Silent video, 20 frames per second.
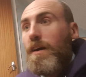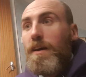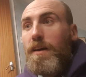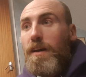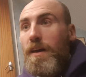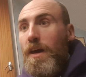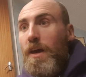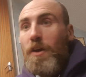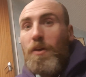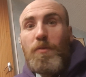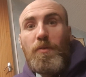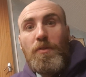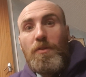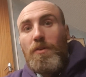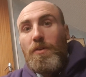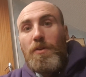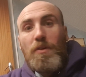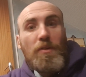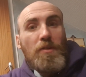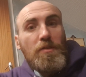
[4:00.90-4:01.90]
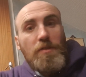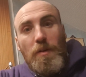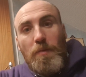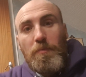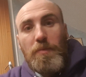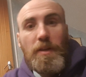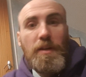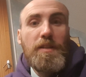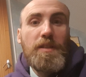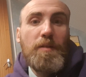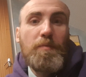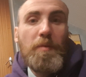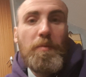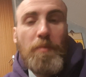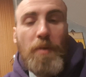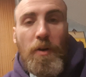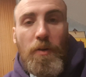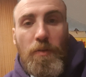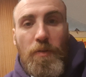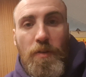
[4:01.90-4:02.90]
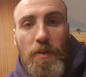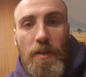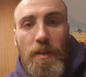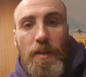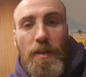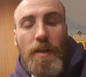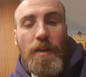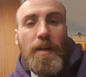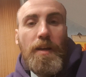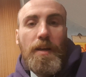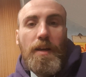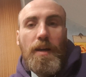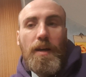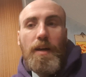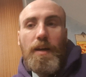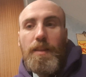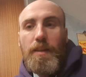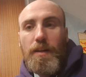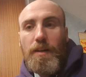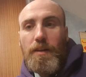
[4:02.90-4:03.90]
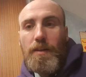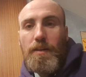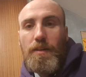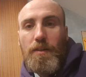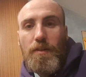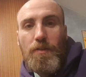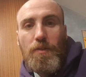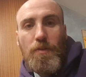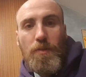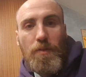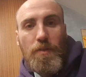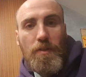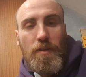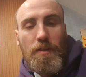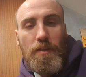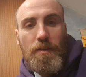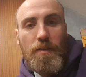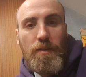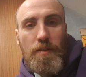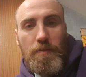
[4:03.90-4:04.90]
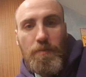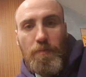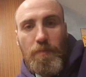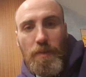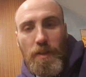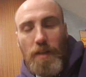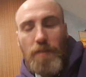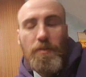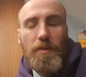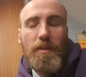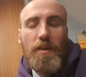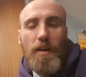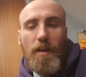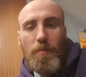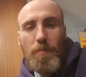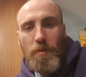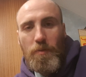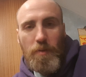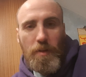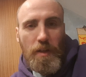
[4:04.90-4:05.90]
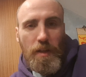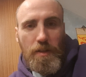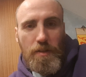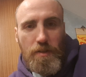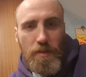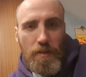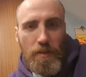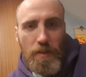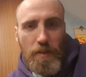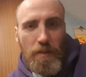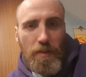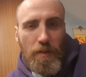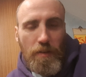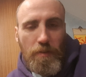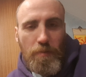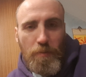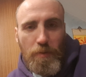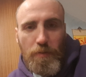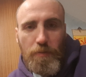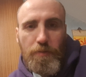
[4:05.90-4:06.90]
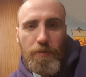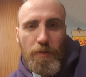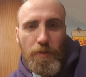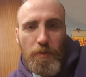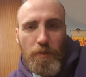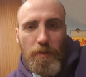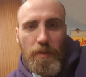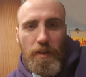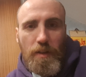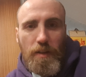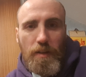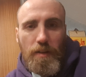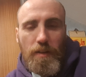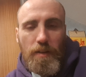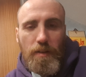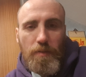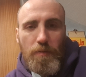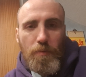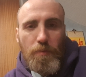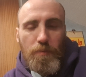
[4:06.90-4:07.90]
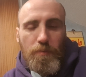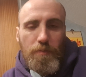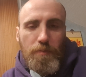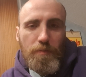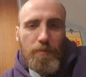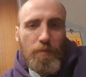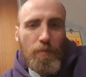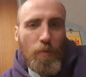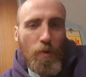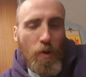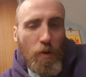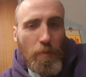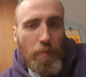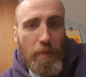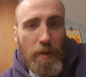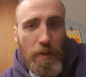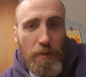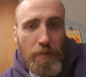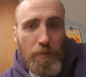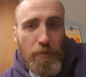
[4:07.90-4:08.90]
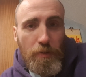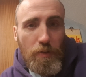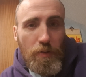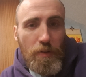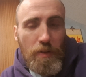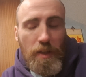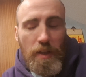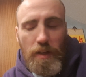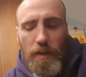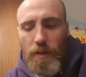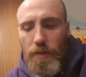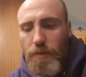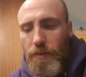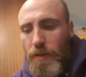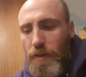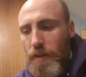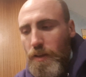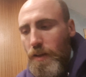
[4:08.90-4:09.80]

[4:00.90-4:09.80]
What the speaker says: Ecuador, someplace up a mountain, and they're going to go and live in harmony with nature and eat nothing but fruit and walk barefoot on the earth.